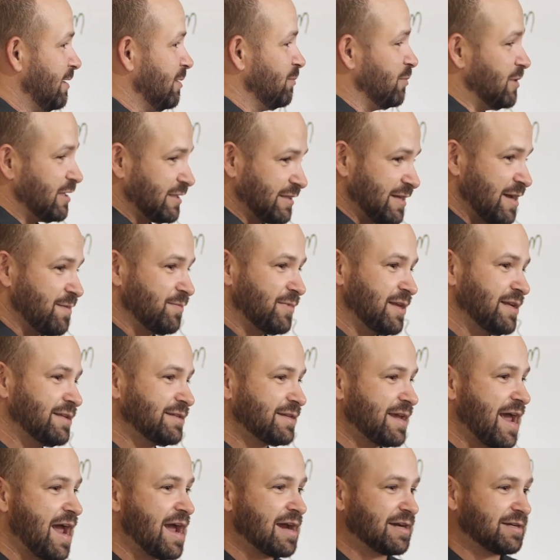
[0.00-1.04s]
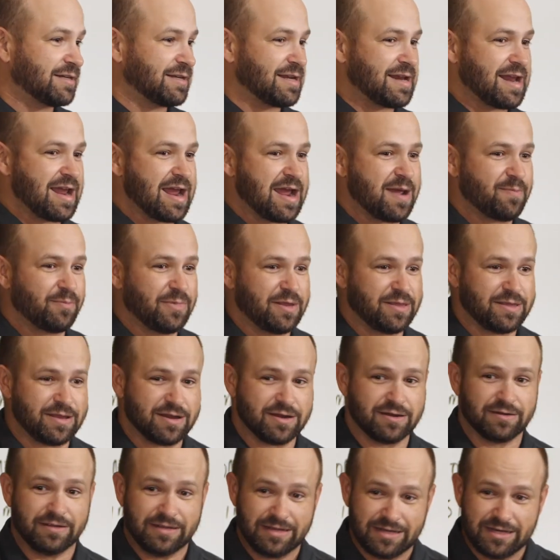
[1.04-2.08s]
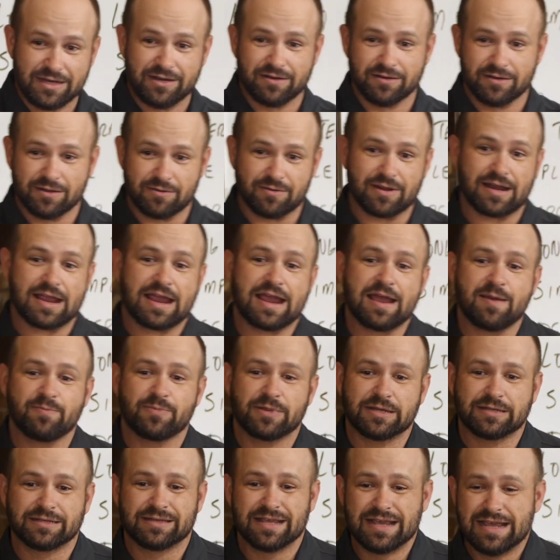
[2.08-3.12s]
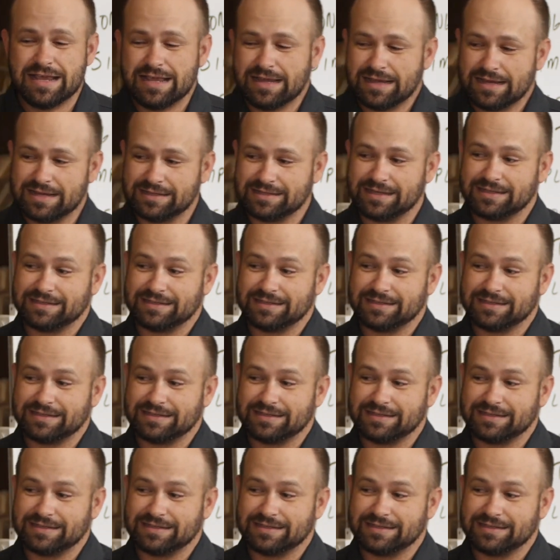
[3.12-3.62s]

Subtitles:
But something's actually happened there. And then you know what happens is